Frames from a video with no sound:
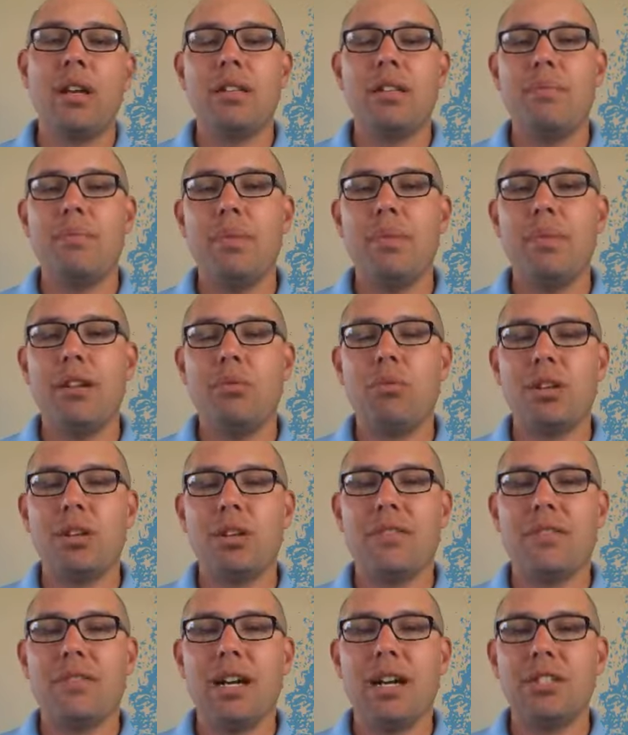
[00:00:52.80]
The big word
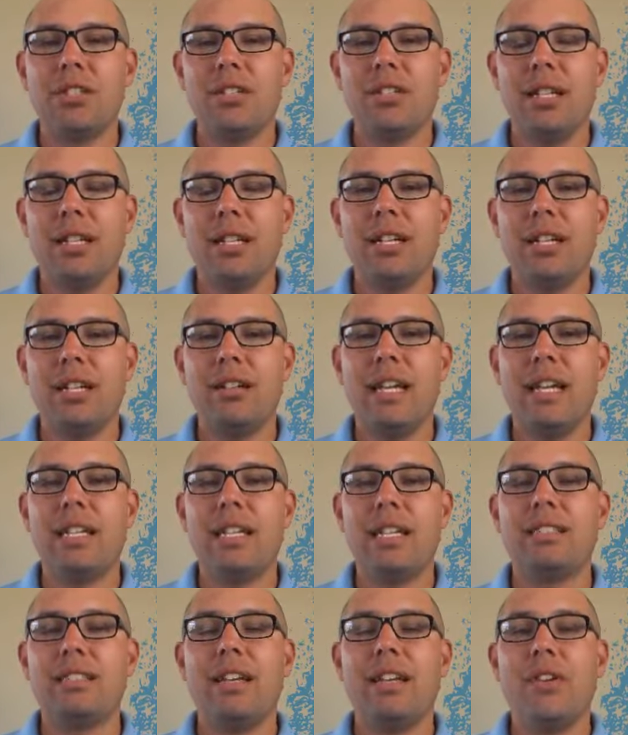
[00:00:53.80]
of caution here
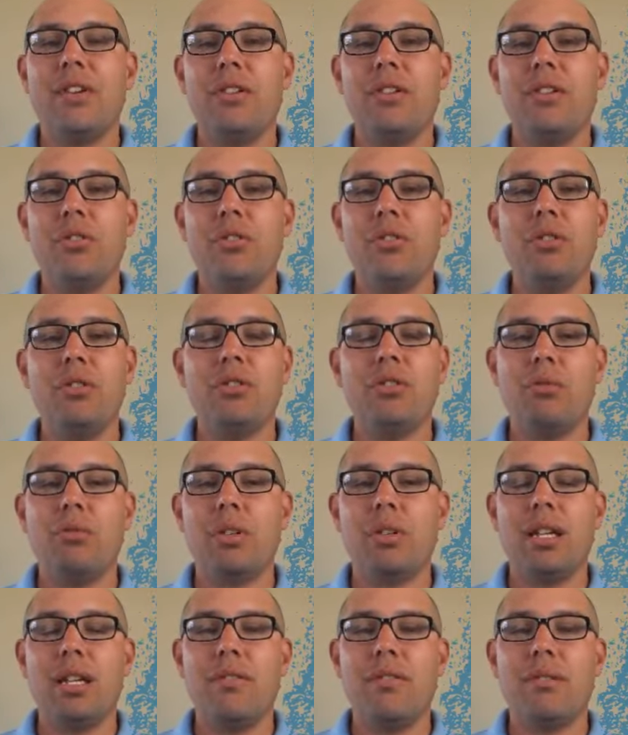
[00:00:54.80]
is if you're new to
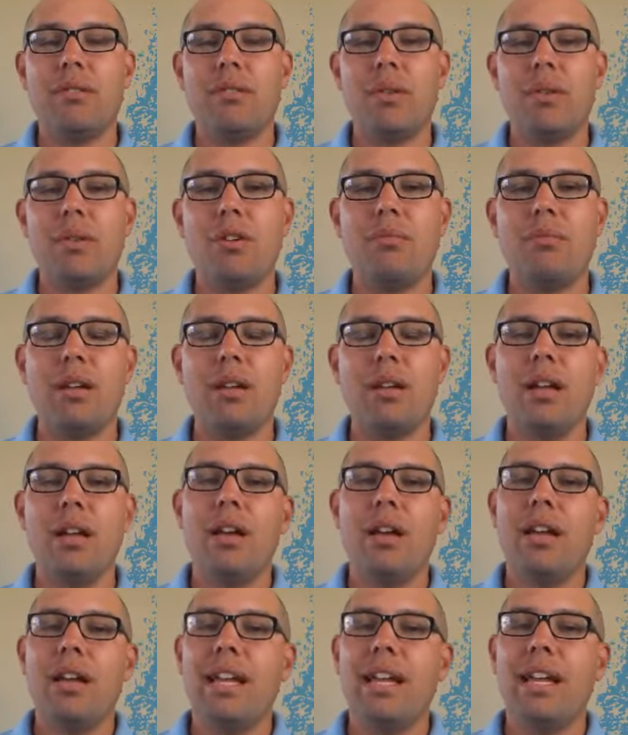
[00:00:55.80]
working from home,
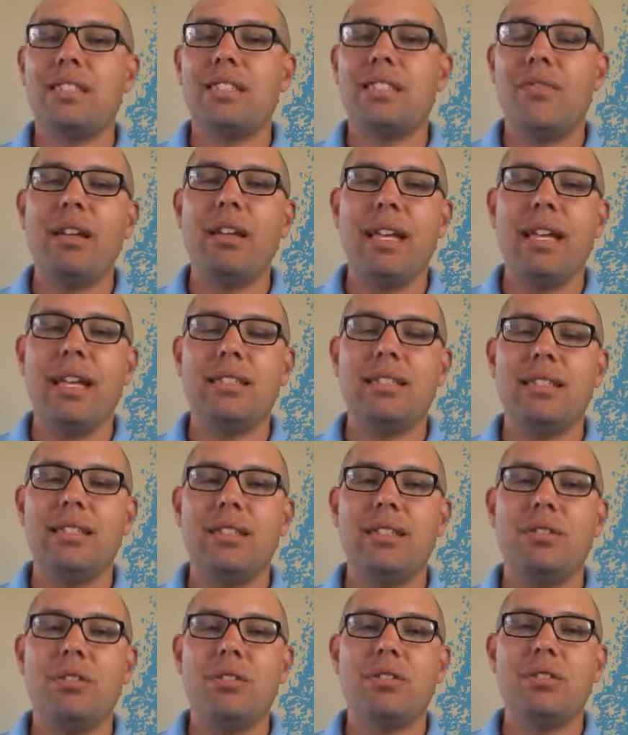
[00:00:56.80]
it's very
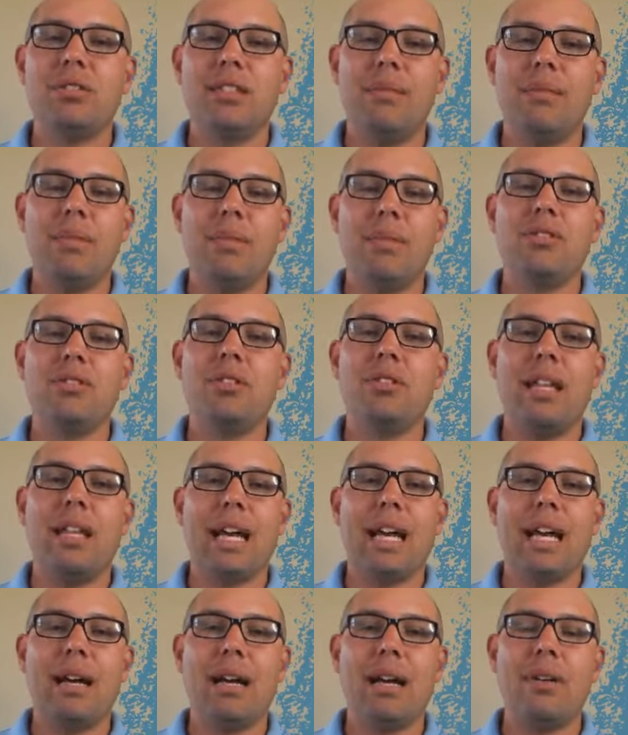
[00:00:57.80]
easy to slip into
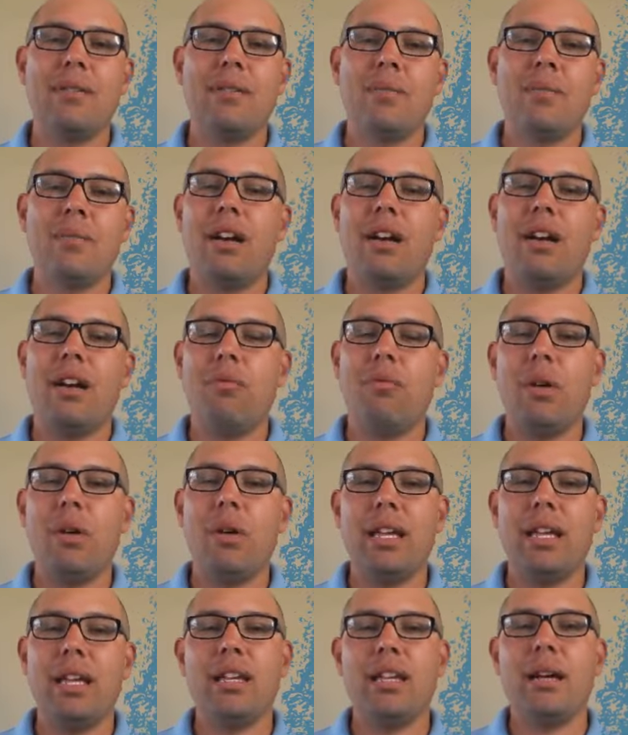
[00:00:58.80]
the habit of
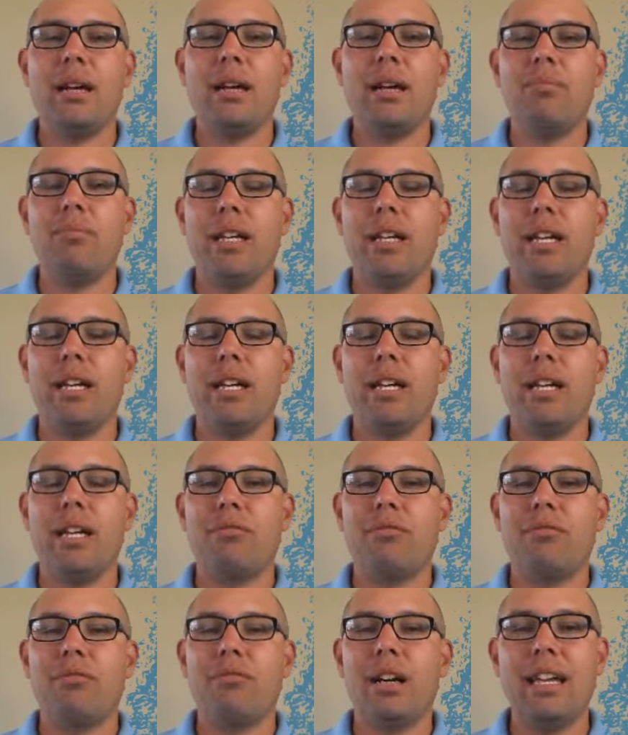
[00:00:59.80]
waking up later
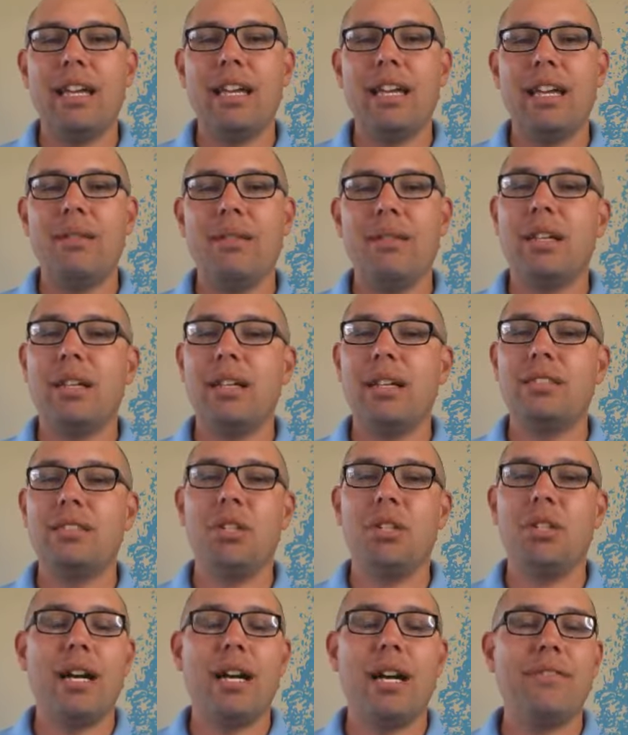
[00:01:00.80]
on in the day
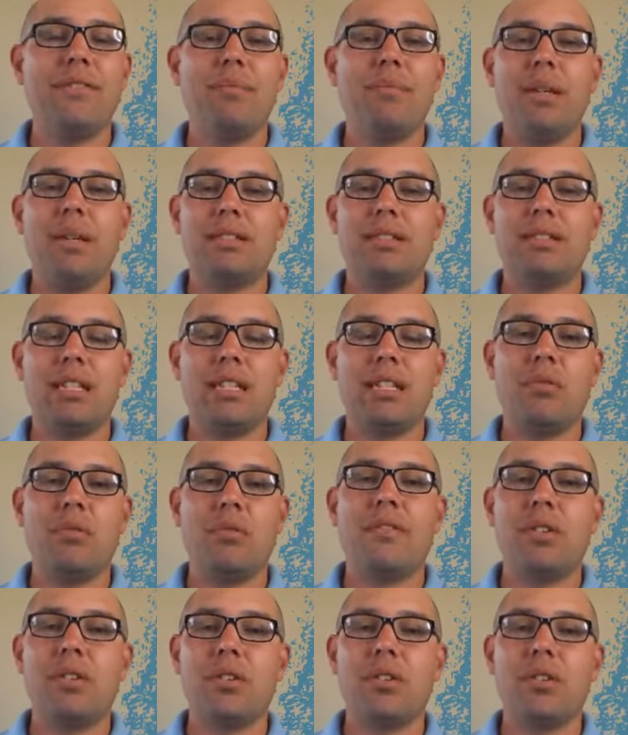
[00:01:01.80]
because you don't have to be
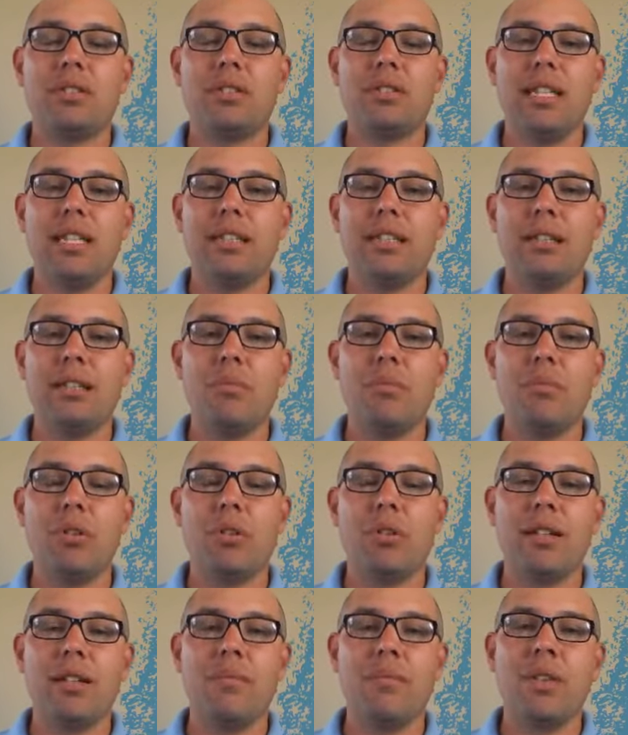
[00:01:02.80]
somewhere first thing in the
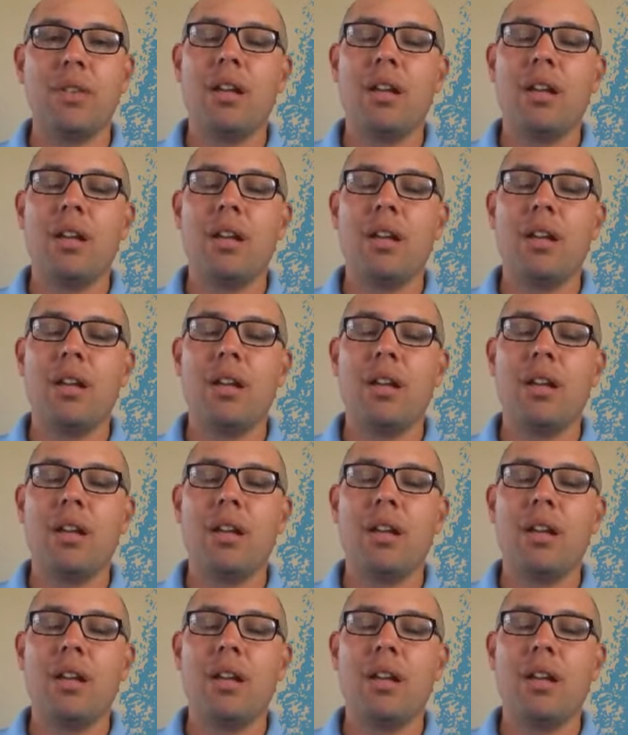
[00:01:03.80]
morning.